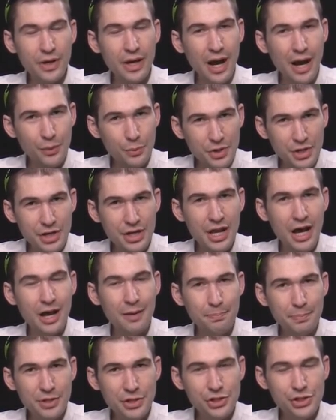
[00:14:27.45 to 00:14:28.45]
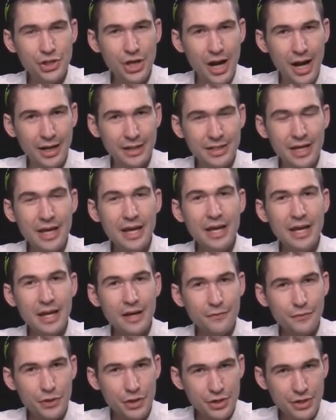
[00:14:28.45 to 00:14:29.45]
I would not be shocked
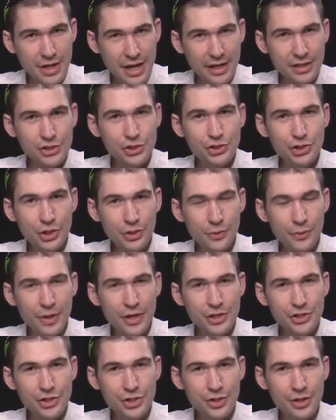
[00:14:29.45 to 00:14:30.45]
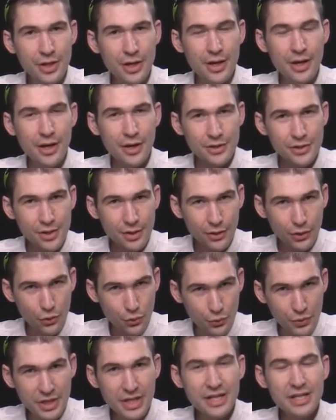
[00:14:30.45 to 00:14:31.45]
if the next generation
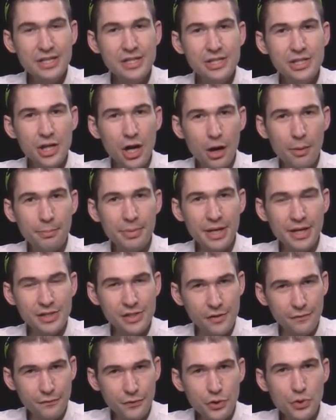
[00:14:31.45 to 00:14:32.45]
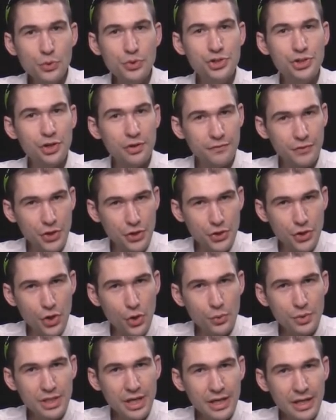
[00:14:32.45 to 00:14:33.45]
green sub is a fusion of the
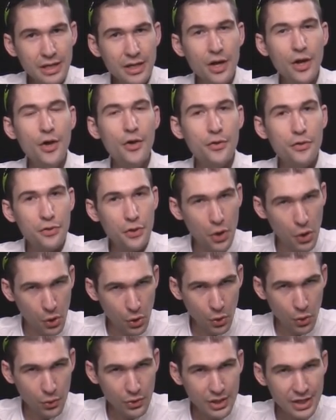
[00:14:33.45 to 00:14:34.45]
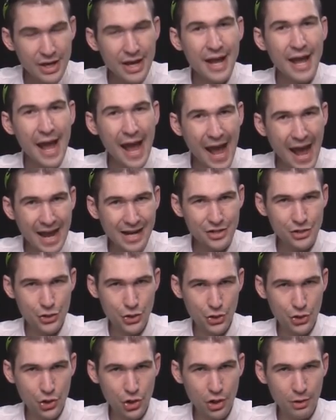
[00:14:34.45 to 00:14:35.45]
no date, the Hulk, and
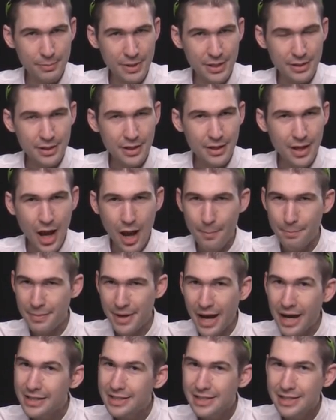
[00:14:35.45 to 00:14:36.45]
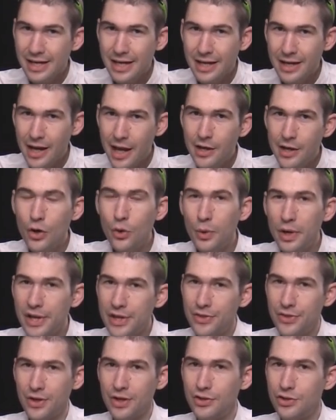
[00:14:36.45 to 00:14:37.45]
the Kermit. I'm not saying I know
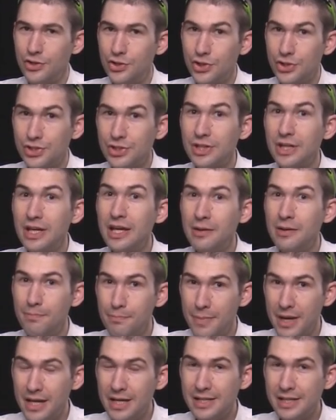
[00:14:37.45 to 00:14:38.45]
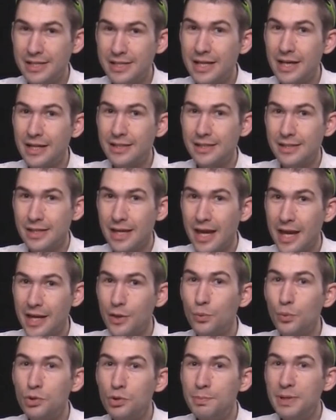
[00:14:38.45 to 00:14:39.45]
anything, just it makes sense and
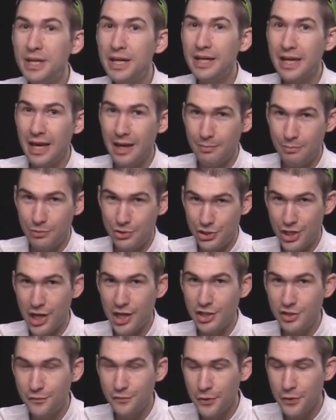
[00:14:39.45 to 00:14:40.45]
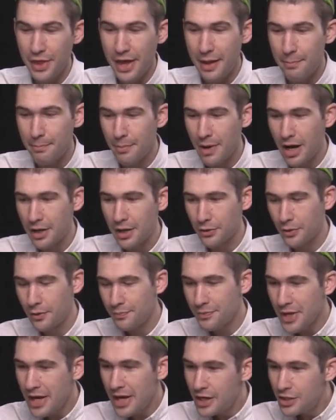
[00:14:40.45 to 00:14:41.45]
it would be a game change for that
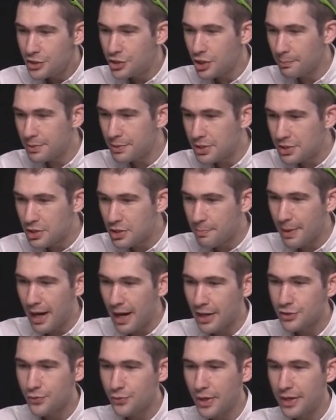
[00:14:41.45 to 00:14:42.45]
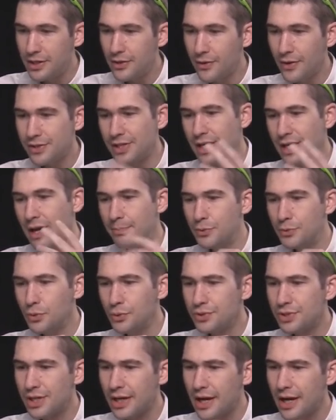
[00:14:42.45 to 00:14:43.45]
model. Jumping into the box right here, I see
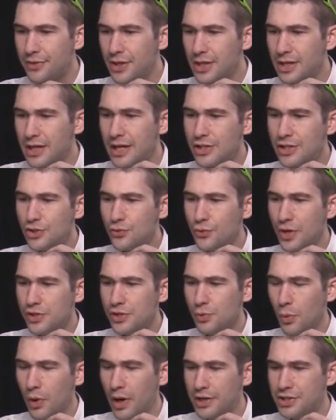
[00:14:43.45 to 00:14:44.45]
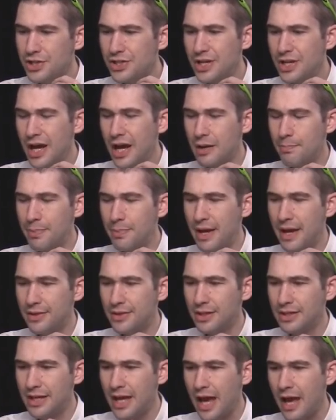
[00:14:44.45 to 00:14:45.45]
Abdul saying, I think a nice dress watch is not a bad
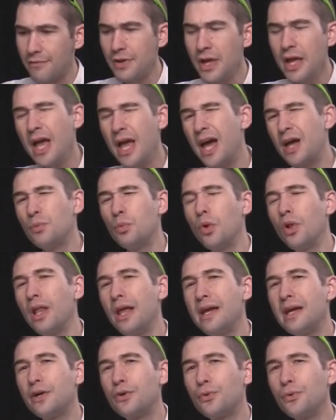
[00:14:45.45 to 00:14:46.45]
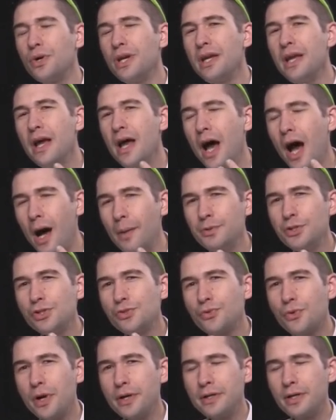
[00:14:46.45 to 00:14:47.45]
thing to have. And while I agree, I'm
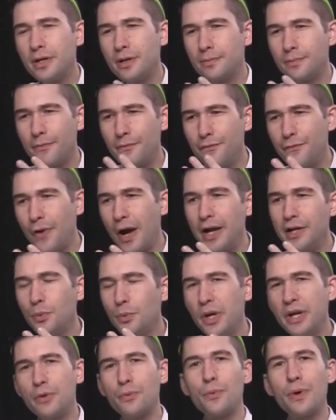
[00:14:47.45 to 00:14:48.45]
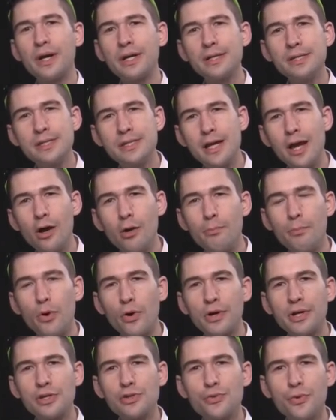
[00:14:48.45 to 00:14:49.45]
just trying to find a way to reconcile
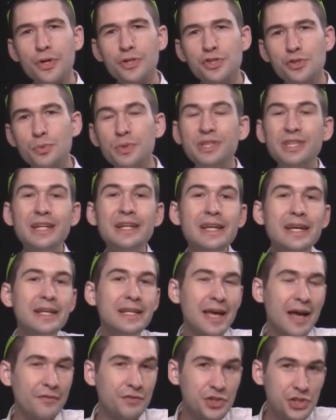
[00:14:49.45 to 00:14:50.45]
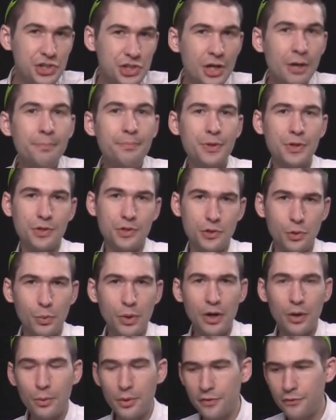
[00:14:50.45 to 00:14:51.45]
market trends with the need to have something to
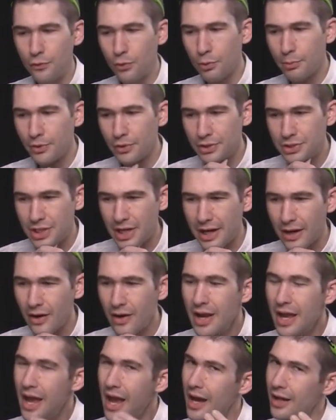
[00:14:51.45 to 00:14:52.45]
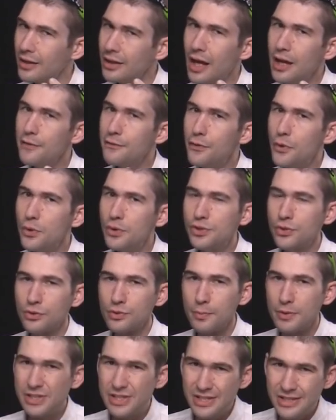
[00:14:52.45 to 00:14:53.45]
wear with formal attire. And a lot of folks
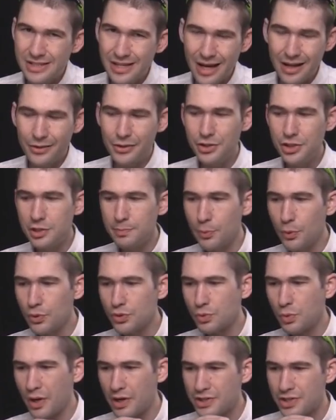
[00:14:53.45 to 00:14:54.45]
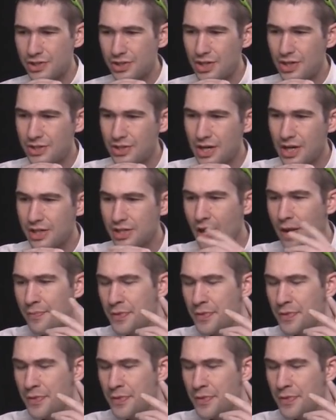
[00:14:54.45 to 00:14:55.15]
are solid sports watches these days.